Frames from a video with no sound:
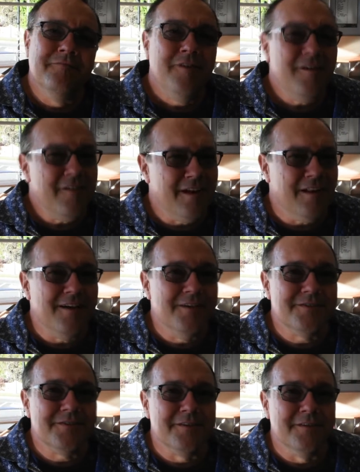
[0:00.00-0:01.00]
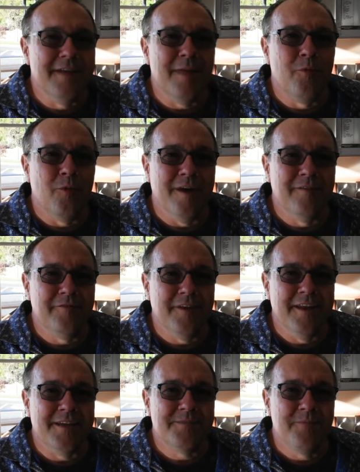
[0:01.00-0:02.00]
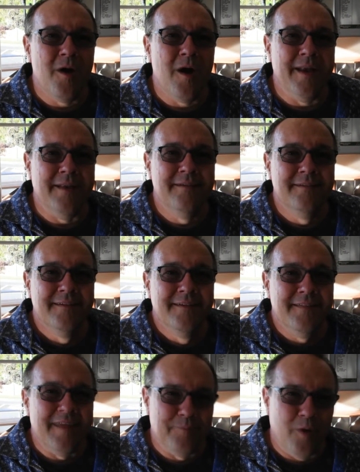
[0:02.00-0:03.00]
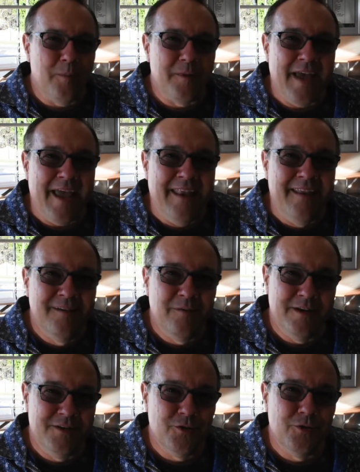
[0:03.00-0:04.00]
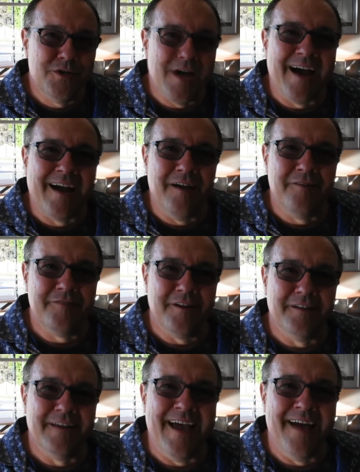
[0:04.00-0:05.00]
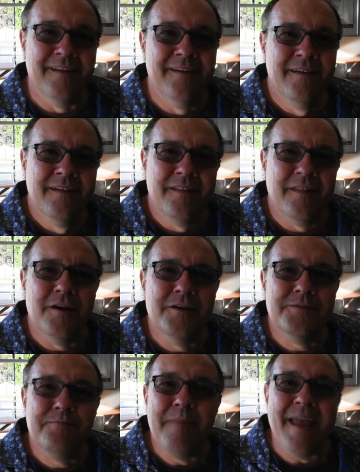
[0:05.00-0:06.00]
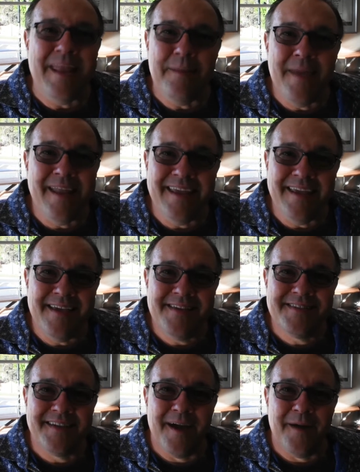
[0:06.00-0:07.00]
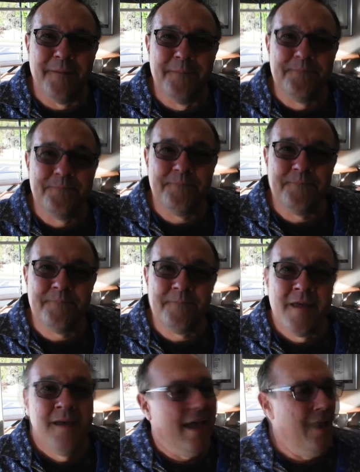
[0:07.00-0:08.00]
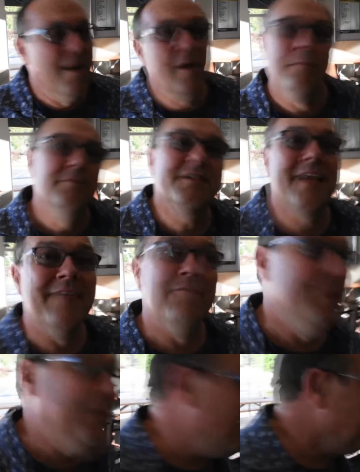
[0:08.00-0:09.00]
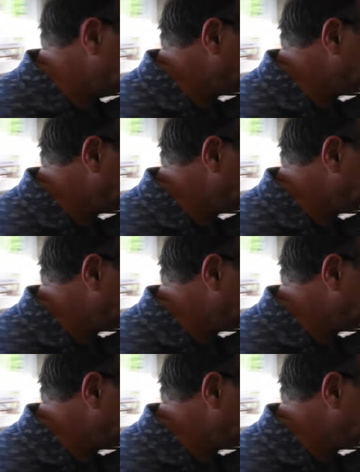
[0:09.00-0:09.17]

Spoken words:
very close to the number 1 Phoenix mine, that Poppet Head where George Argo fell down those many, many years ago. Anyway, I'm just going to have a beer.